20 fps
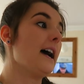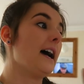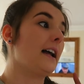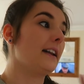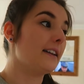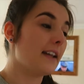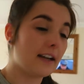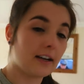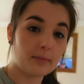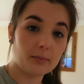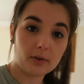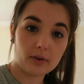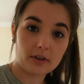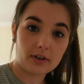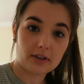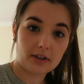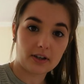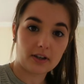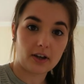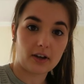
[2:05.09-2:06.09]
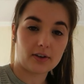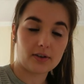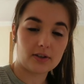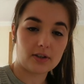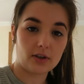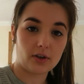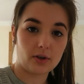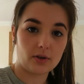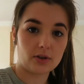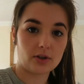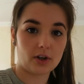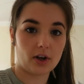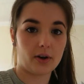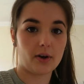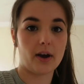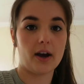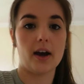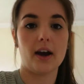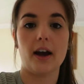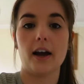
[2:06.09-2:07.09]
And then I'm also going to
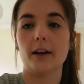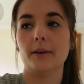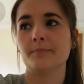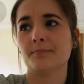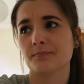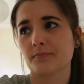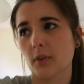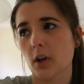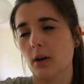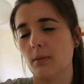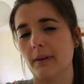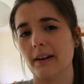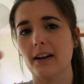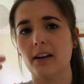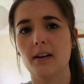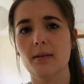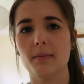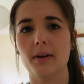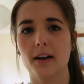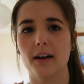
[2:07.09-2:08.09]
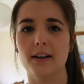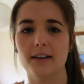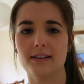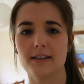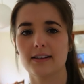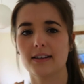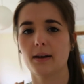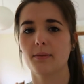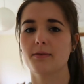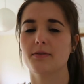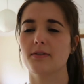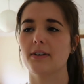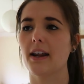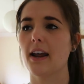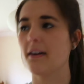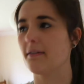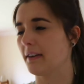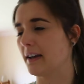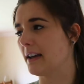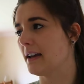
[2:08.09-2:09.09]
show her, oh, my arm hurts, this camera's really
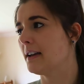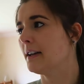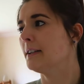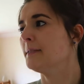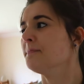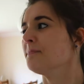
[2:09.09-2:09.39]
heavy.